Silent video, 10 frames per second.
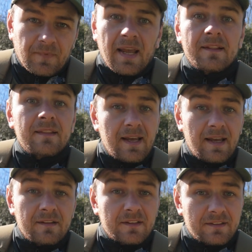and
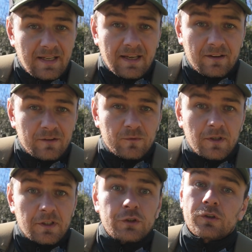then the second
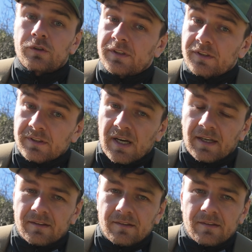one is during the night.